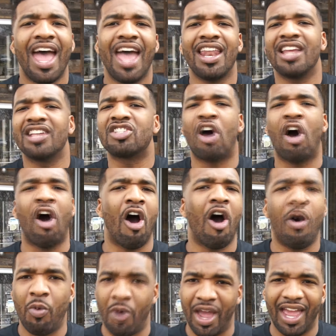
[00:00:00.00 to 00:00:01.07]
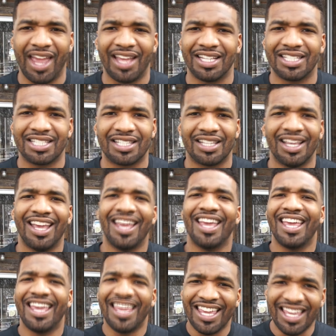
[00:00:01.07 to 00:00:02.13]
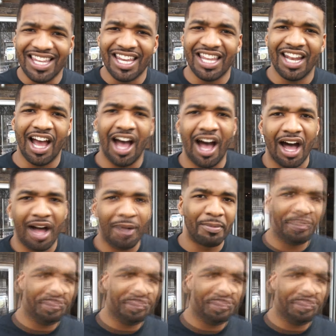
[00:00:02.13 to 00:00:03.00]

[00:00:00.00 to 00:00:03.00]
And as always, eat it up.